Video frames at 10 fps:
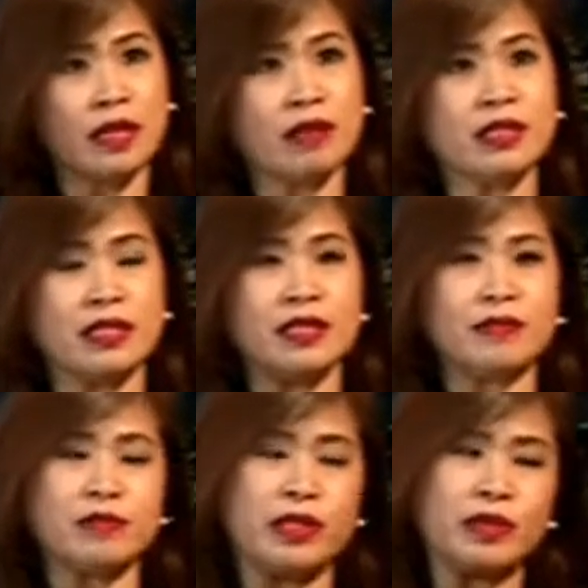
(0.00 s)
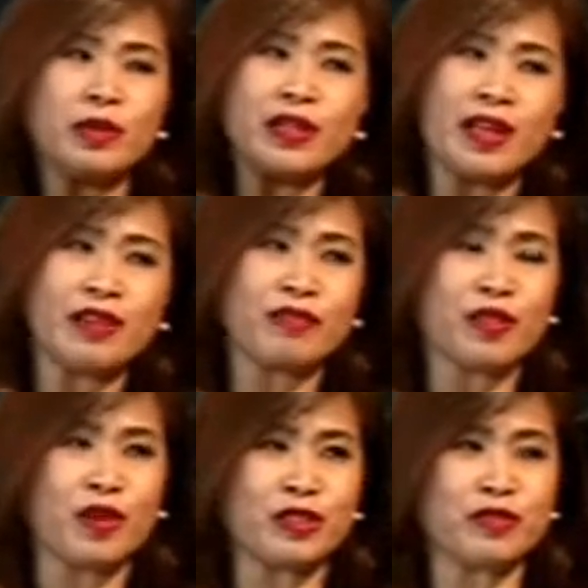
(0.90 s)
now that, there were a lot
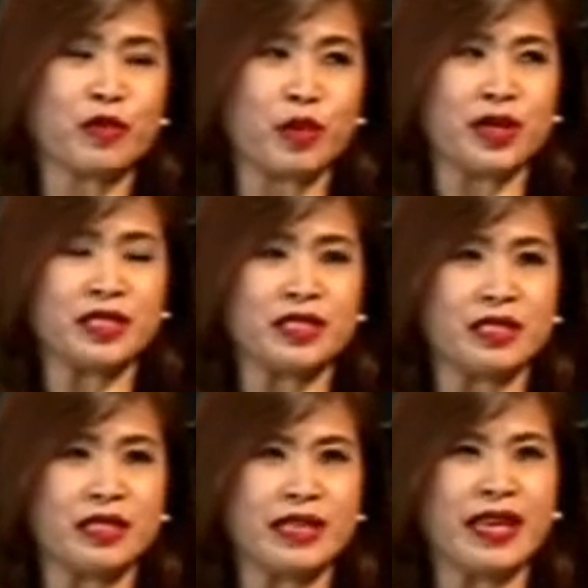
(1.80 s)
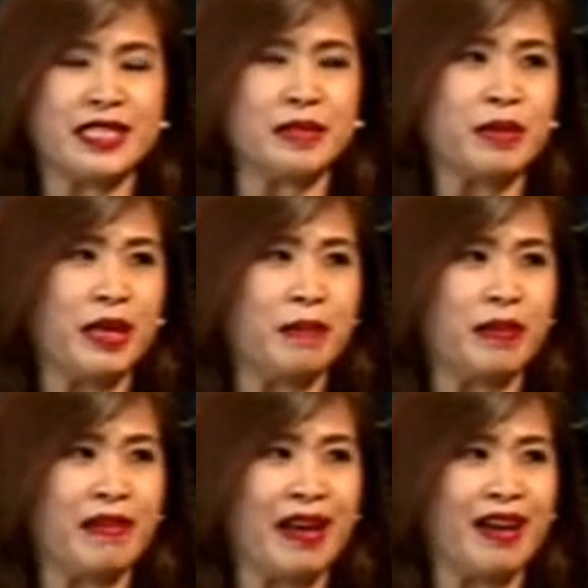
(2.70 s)
of talks, of course, like SM
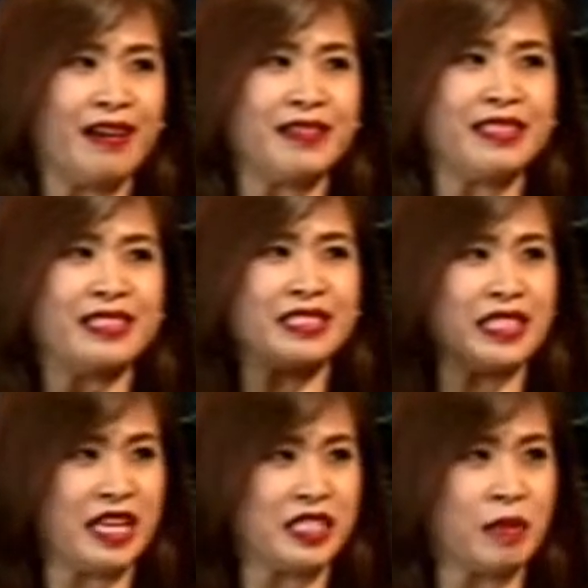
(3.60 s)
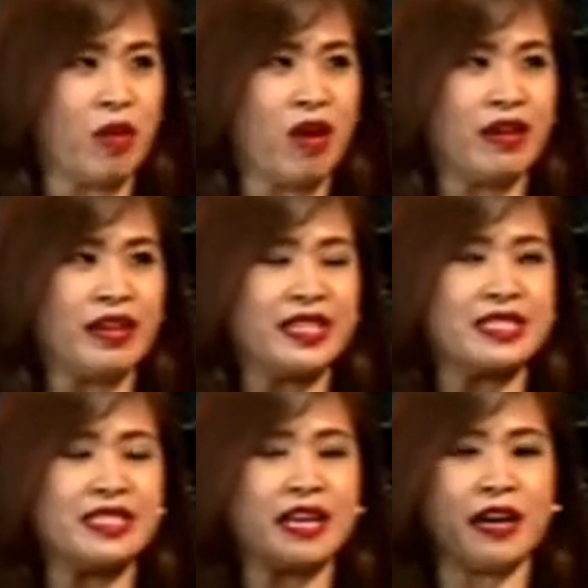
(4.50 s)
came around, this SM Aura
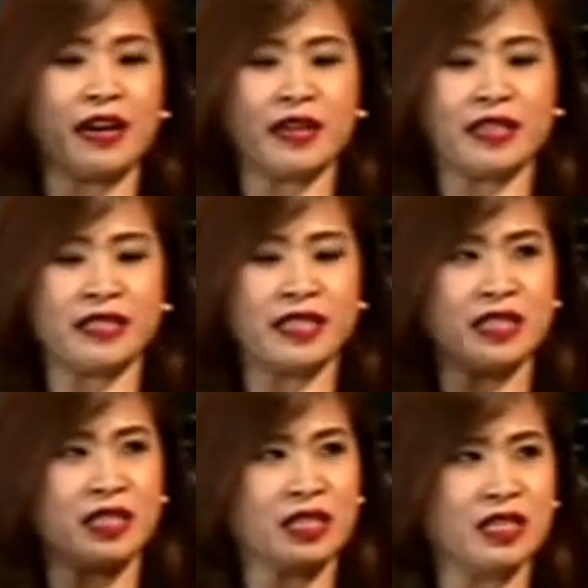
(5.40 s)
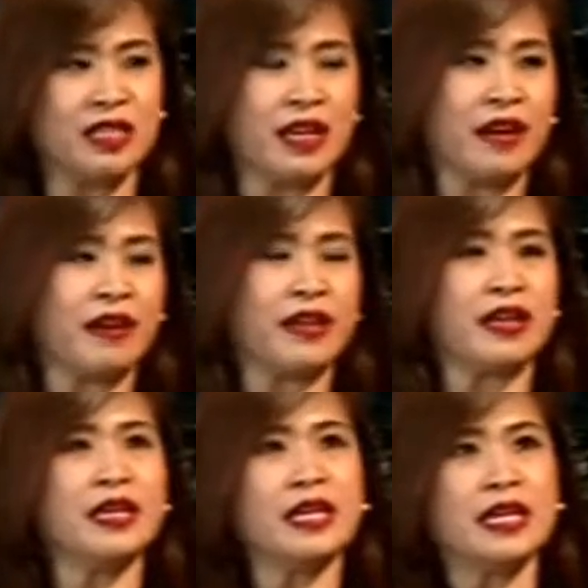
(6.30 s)
is there, and then the Taguig
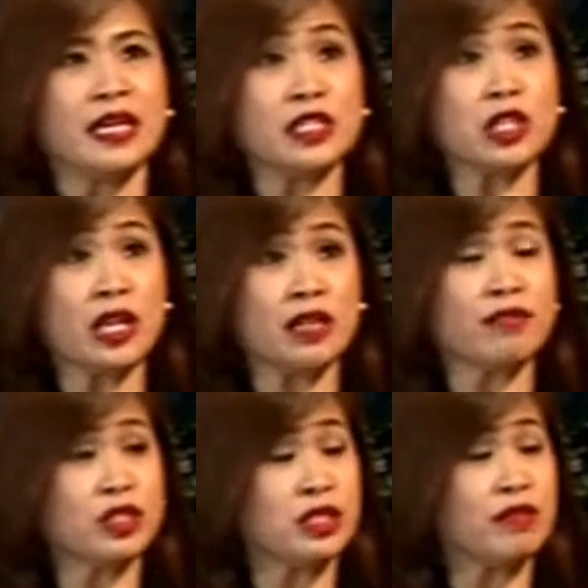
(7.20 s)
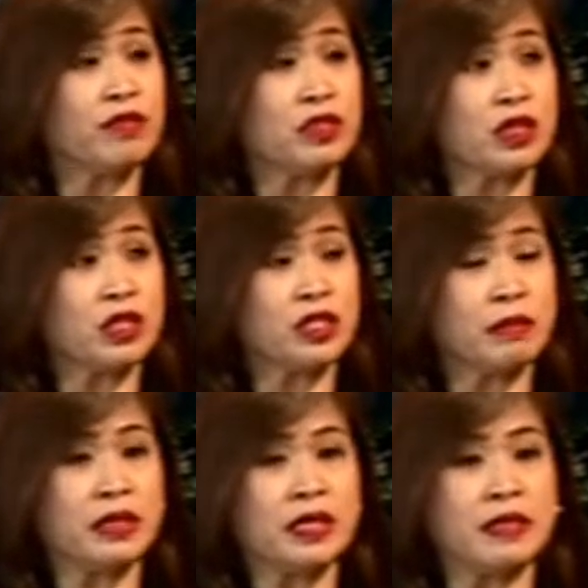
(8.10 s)
area. And there's a lot of just infrastructure
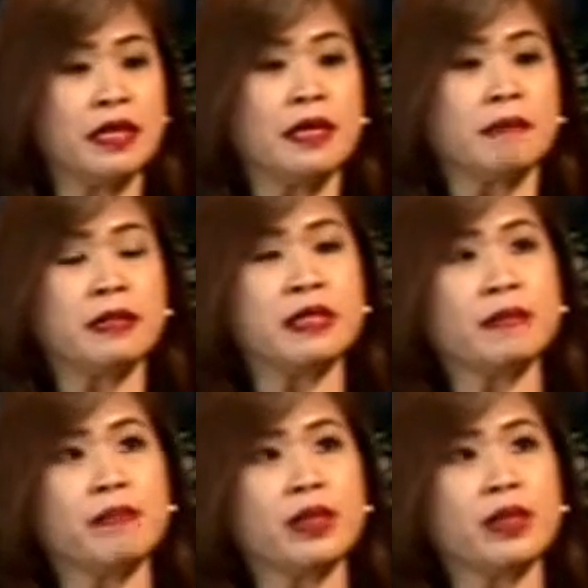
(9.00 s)
coming in. But